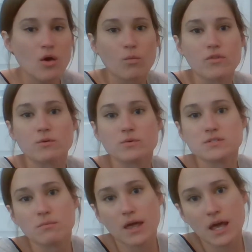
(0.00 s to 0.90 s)
Well, there were
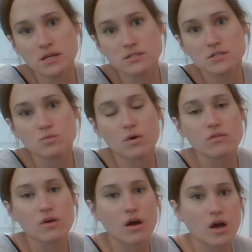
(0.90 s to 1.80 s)
some cases where
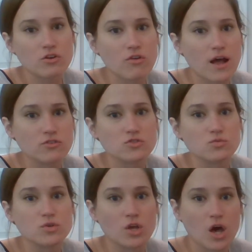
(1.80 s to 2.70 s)
the contractors
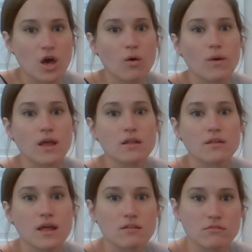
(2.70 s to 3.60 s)
would go
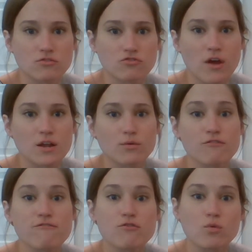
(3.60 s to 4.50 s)
and try to
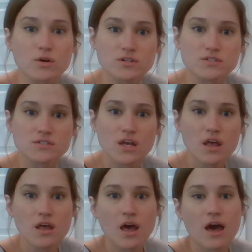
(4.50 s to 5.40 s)
enforce
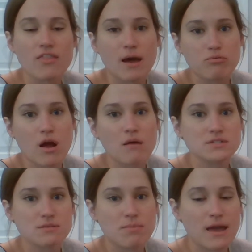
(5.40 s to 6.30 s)
that
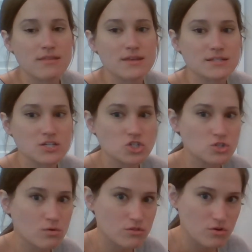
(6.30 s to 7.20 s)
promise to pay the
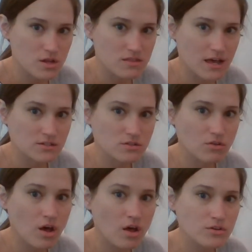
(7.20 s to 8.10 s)
additional
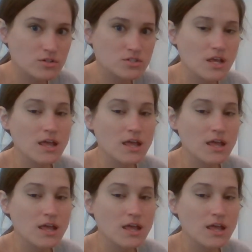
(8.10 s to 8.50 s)
$30,000,